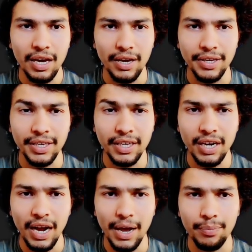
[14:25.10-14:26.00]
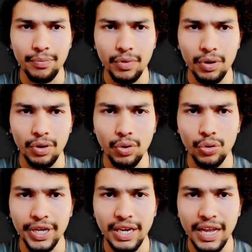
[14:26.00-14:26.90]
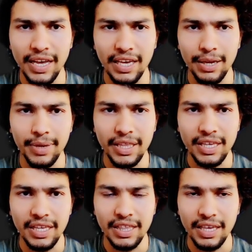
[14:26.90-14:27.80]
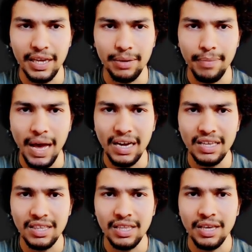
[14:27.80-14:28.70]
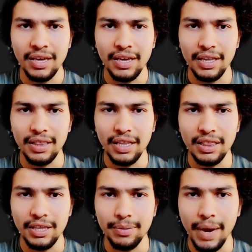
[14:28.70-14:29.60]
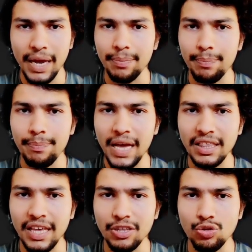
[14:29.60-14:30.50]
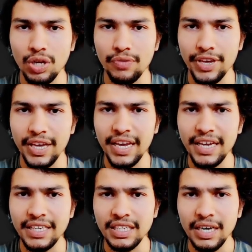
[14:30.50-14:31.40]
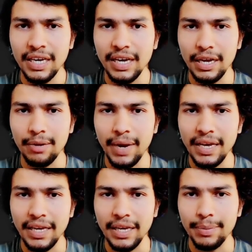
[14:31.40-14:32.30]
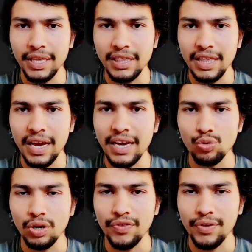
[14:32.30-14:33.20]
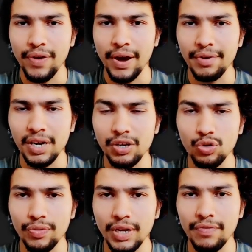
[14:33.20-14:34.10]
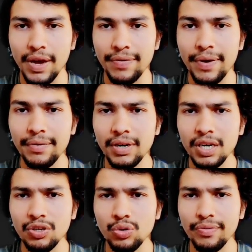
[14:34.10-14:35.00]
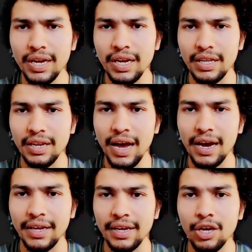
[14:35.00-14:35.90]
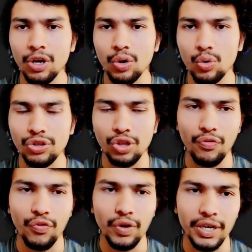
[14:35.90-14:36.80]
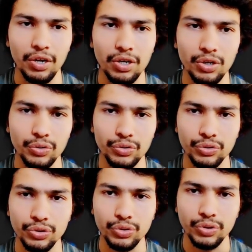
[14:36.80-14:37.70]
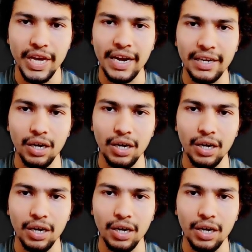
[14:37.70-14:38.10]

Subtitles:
here I'm loading like images in max, and then the my batch size will be 8, and my image size will be 512 by 512, and I wrote shuffle equal to true, so that